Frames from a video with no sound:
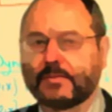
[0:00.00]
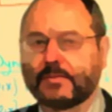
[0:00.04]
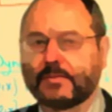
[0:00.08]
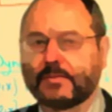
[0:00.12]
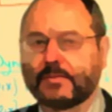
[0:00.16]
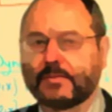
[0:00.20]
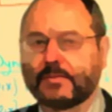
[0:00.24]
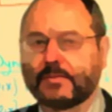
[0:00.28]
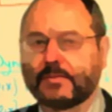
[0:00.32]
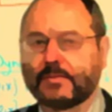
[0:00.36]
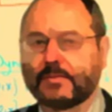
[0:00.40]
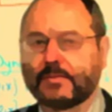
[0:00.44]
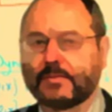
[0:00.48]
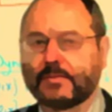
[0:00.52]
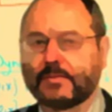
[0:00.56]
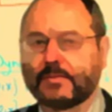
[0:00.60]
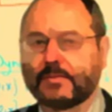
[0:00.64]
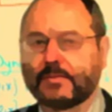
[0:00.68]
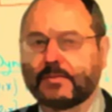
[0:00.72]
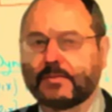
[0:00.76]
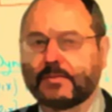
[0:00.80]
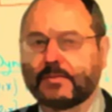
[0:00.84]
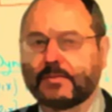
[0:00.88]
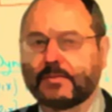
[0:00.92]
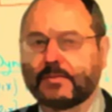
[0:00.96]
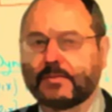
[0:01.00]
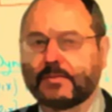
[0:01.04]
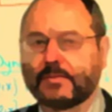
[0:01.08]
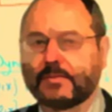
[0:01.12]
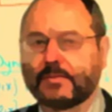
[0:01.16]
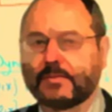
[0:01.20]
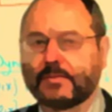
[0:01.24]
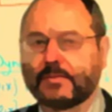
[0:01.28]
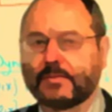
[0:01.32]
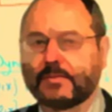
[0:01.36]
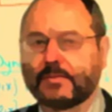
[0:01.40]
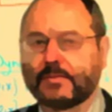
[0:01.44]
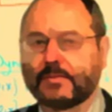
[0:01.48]

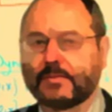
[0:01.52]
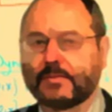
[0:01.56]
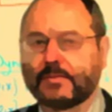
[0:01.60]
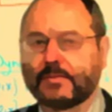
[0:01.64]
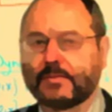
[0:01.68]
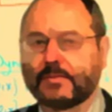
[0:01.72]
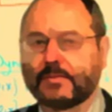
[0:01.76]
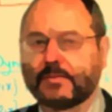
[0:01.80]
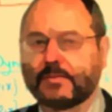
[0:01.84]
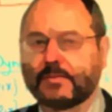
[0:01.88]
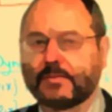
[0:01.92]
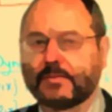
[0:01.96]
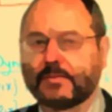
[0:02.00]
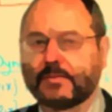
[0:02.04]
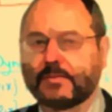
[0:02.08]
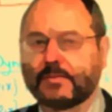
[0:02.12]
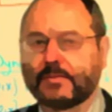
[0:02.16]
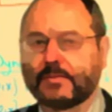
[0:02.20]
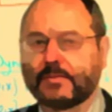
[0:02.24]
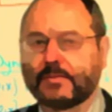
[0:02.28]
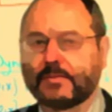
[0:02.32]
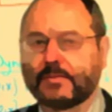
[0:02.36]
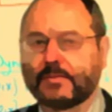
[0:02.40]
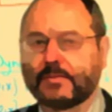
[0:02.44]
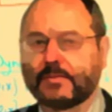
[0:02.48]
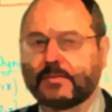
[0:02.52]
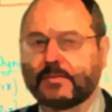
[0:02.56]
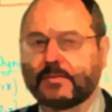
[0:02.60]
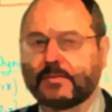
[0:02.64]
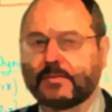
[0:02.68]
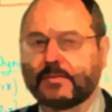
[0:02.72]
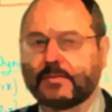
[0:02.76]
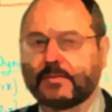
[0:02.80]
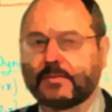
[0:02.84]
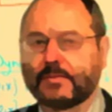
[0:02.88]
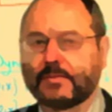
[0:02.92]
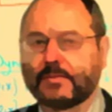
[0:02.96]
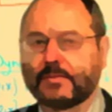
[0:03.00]

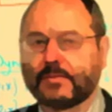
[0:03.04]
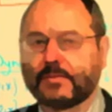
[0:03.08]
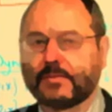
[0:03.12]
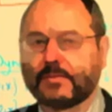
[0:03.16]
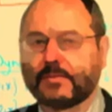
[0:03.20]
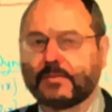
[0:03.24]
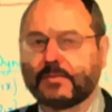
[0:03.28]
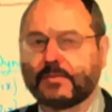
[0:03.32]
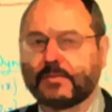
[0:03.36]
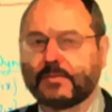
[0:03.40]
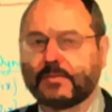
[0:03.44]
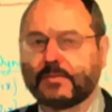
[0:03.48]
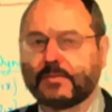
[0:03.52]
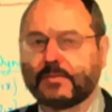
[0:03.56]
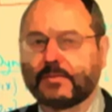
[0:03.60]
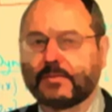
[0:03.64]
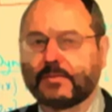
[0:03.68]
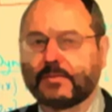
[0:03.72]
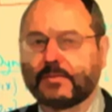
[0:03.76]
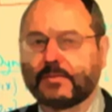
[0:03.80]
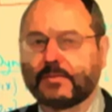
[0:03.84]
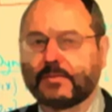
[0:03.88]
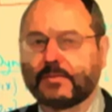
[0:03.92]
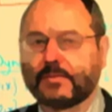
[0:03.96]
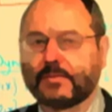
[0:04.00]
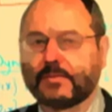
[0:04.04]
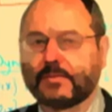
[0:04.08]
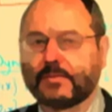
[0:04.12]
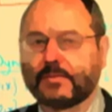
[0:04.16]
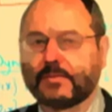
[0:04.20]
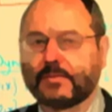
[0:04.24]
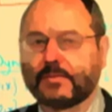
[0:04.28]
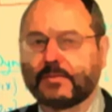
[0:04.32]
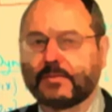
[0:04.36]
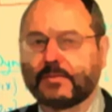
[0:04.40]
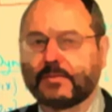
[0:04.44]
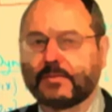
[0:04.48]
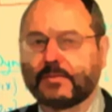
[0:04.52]

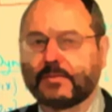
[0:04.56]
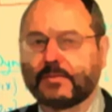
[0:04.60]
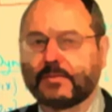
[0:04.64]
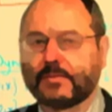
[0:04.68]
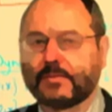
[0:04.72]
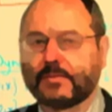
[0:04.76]
(no lip movement)